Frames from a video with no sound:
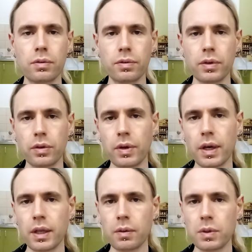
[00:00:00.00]
for
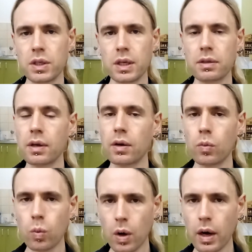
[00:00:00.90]
creating the machines and
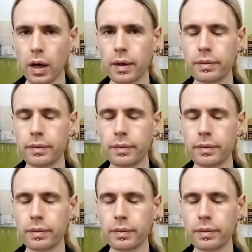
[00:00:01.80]
why.